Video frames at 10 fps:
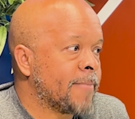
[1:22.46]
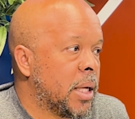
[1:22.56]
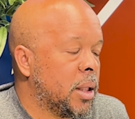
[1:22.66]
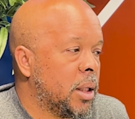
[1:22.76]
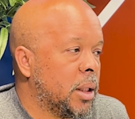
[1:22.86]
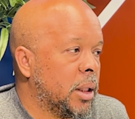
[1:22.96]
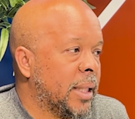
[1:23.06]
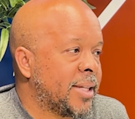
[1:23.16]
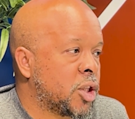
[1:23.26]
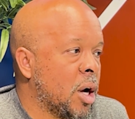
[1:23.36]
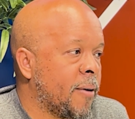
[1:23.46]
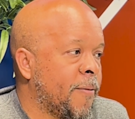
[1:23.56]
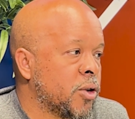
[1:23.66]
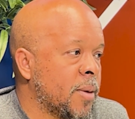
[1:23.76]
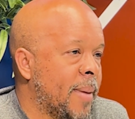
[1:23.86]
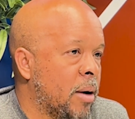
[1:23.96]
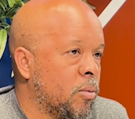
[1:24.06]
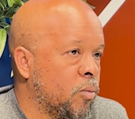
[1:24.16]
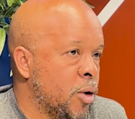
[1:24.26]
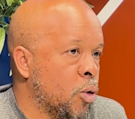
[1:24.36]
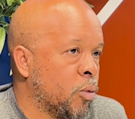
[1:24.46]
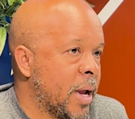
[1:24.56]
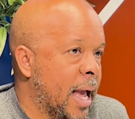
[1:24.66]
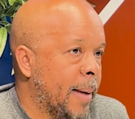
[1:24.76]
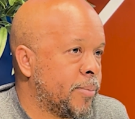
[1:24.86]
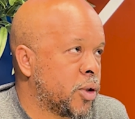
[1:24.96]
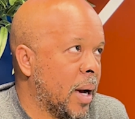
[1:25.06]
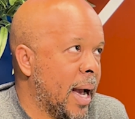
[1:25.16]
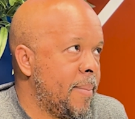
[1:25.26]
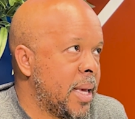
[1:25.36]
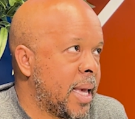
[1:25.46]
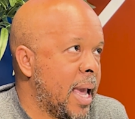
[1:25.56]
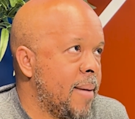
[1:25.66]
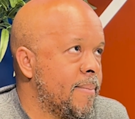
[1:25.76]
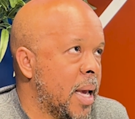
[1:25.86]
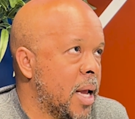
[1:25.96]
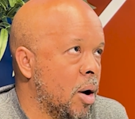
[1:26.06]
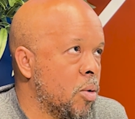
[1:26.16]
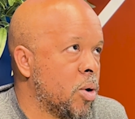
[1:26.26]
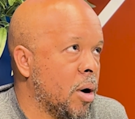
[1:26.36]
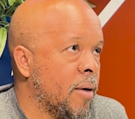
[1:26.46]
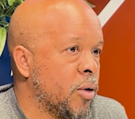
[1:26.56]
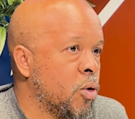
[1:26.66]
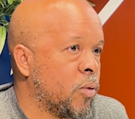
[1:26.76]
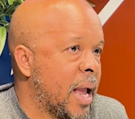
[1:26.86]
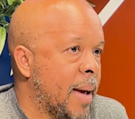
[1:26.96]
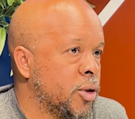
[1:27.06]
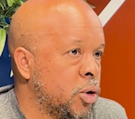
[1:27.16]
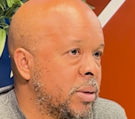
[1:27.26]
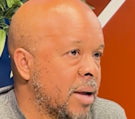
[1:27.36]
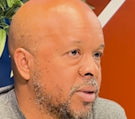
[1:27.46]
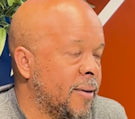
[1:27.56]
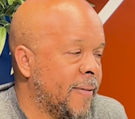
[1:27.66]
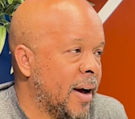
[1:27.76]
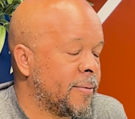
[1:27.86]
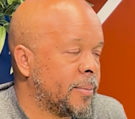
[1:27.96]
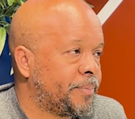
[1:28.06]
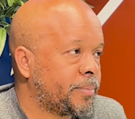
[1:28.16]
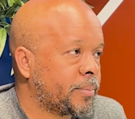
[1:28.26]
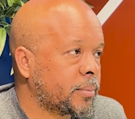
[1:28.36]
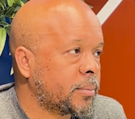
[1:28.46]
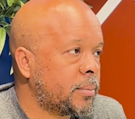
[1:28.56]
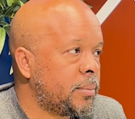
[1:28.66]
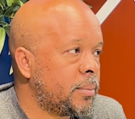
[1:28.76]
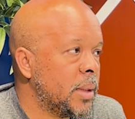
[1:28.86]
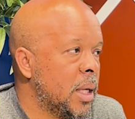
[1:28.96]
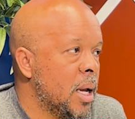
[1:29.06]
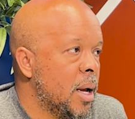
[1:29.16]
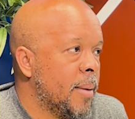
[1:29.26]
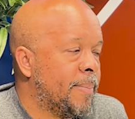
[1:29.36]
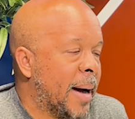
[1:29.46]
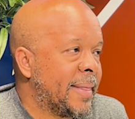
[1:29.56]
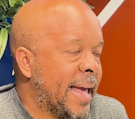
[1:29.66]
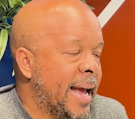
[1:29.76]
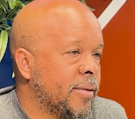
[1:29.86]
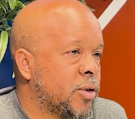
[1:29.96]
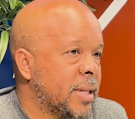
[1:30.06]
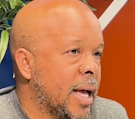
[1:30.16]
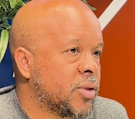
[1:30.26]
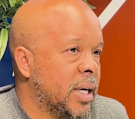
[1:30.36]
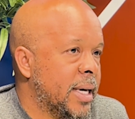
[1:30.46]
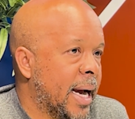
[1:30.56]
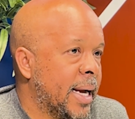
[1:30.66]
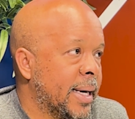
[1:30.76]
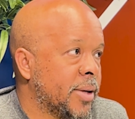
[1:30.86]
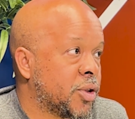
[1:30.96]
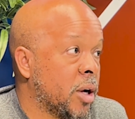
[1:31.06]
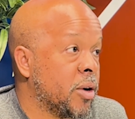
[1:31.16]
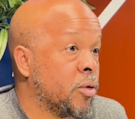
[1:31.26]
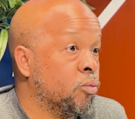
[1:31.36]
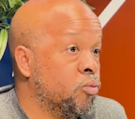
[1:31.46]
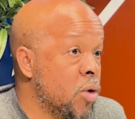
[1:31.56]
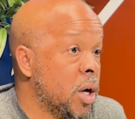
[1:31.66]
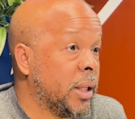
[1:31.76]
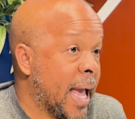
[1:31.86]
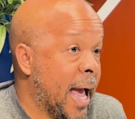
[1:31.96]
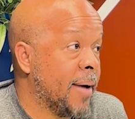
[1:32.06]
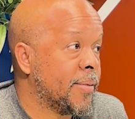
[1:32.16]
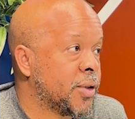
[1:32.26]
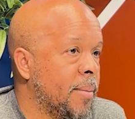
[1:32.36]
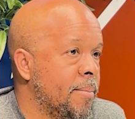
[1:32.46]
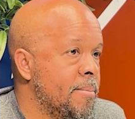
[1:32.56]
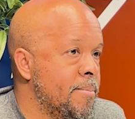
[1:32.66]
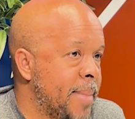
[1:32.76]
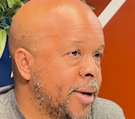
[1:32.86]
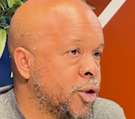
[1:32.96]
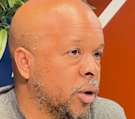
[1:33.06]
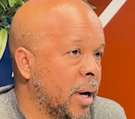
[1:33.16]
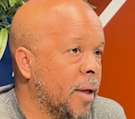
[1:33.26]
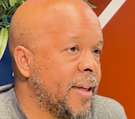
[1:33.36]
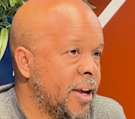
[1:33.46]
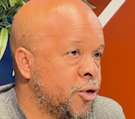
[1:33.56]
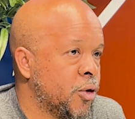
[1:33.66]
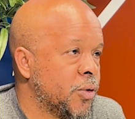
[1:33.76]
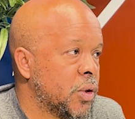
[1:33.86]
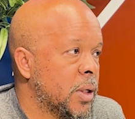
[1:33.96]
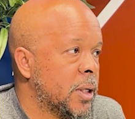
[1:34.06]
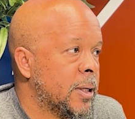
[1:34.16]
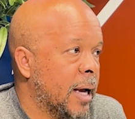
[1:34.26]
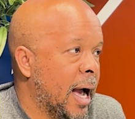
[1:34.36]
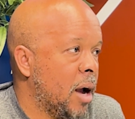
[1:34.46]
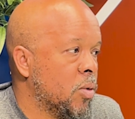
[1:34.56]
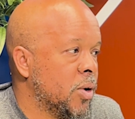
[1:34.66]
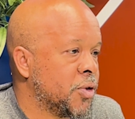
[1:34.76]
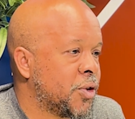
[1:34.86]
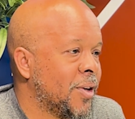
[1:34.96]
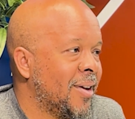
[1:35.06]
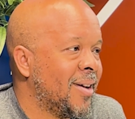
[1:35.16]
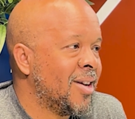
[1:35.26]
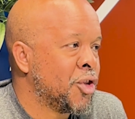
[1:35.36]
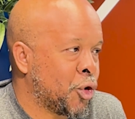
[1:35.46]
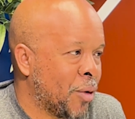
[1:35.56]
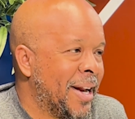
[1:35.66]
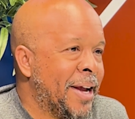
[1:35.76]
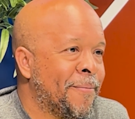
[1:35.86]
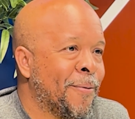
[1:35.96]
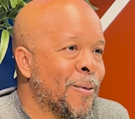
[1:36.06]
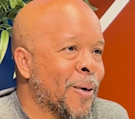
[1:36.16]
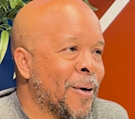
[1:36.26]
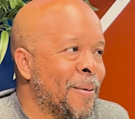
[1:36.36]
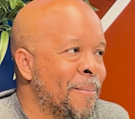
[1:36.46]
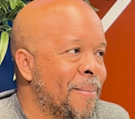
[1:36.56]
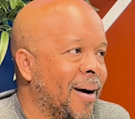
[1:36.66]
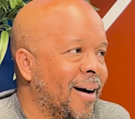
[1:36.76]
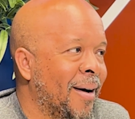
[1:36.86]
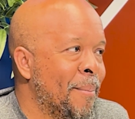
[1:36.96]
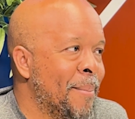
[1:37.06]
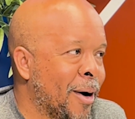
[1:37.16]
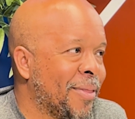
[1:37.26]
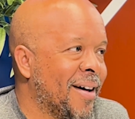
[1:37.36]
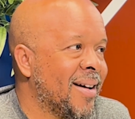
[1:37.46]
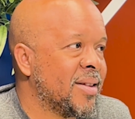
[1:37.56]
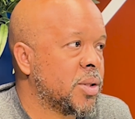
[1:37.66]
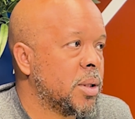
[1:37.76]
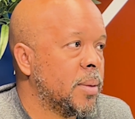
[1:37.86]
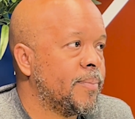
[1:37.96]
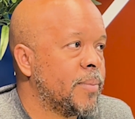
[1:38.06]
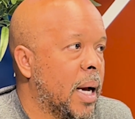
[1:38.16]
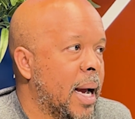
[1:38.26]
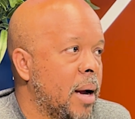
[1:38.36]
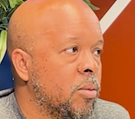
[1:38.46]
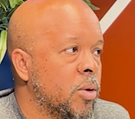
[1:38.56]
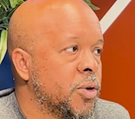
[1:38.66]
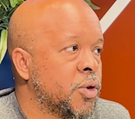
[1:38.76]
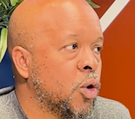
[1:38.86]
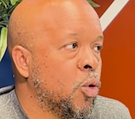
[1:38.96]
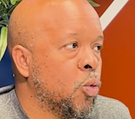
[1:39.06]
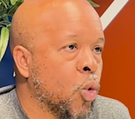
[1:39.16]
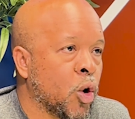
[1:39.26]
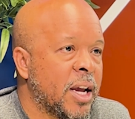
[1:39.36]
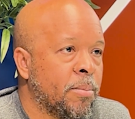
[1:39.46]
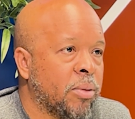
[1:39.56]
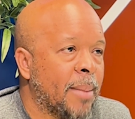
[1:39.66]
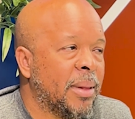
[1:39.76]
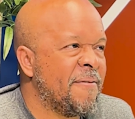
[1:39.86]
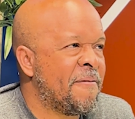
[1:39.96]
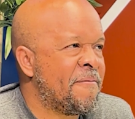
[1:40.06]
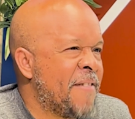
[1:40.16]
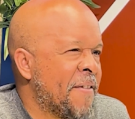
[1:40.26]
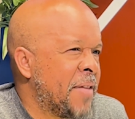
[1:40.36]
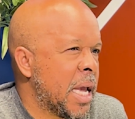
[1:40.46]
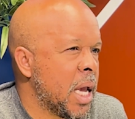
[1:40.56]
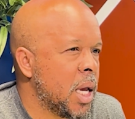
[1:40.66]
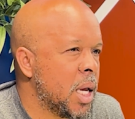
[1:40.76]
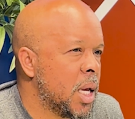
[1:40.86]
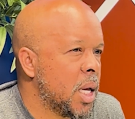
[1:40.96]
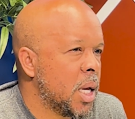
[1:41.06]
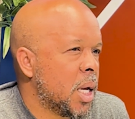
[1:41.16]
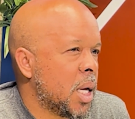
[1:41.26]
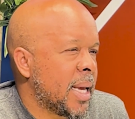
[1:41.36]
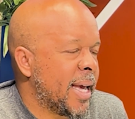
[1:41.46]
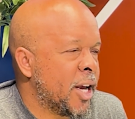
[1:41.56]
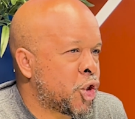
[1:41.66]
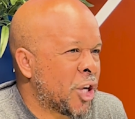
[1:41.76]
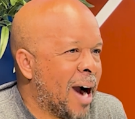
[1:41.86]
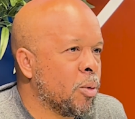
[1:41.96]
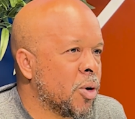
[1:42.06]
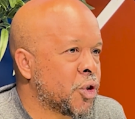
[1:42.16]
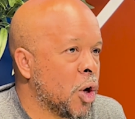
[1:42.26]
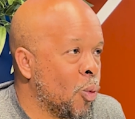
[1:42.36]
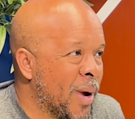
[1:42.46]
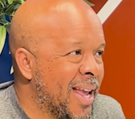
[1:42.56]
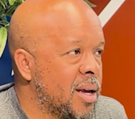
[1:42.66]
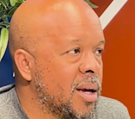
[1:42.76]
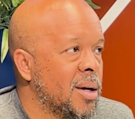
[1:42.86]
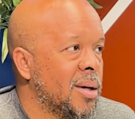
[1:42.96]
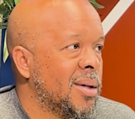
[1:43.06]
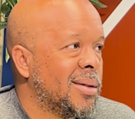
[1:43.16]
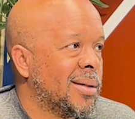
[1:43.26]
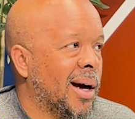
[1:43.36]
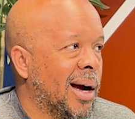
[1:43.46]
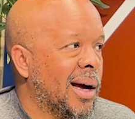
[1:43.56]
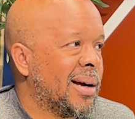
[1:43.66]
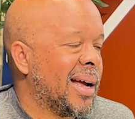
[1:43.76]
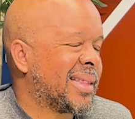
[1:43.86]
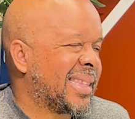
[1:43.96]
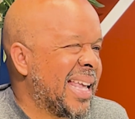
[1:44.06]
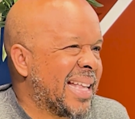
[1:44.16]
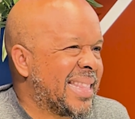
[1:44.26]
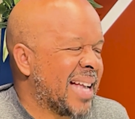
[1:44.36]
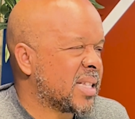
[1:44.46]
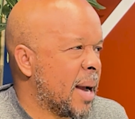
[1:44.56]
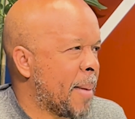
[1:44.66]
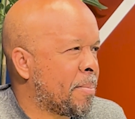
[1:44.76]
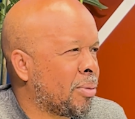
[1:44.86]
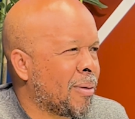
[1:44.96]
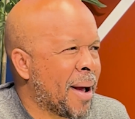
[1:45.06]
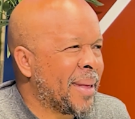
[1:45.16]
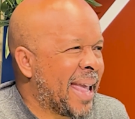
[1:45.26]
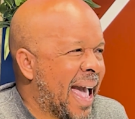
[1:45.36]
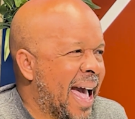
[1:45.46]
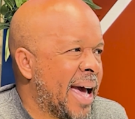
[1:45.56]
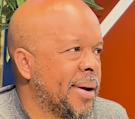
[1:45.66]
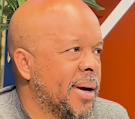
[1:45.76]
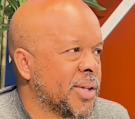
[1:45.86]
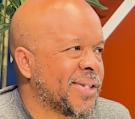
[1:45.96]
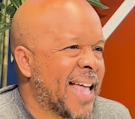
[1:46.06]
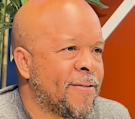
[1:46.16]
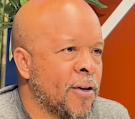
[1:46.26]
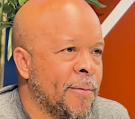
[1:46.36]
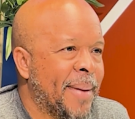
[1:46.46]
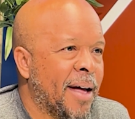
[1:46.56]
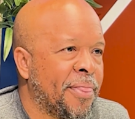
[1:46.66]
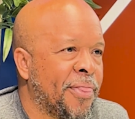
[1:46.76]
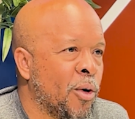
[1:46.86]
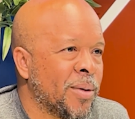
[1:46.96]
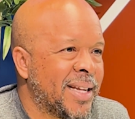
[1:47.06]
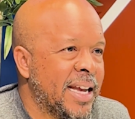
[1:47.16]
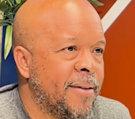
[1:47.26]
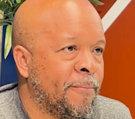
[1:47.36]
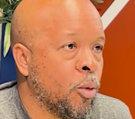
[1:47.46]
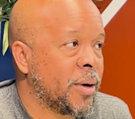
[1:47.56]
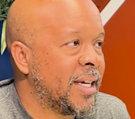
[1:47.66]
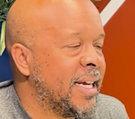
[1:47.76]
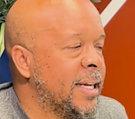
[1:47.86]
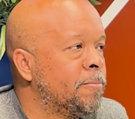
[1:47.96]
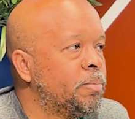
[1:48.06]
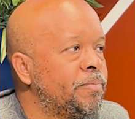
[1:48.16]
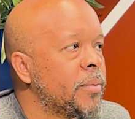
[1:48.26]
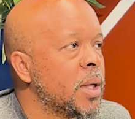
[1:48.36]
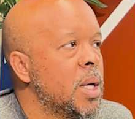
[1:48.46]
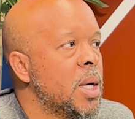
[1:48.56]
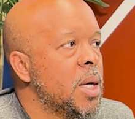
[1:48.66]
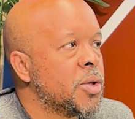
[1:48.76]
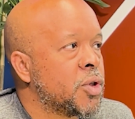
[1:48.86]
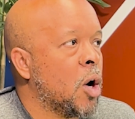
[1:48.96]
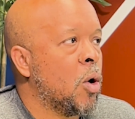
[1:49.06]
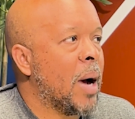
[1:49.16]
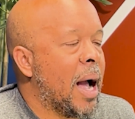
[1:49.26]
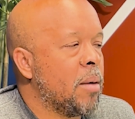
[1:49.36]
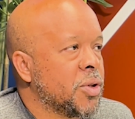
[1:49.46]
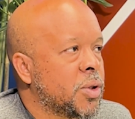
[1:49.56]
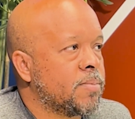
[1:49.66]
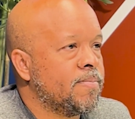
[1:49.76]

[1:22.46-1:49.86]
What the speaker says: let's talk first about Renewal Rehab. So I became an owner of Renewal Rehab in 2005. By the end of 2009, I started to really have some major health issues. I was training for marathons. I was working probably 50-ish hours a week. I think at that time, I probably had a staff of about 13, 14. So I was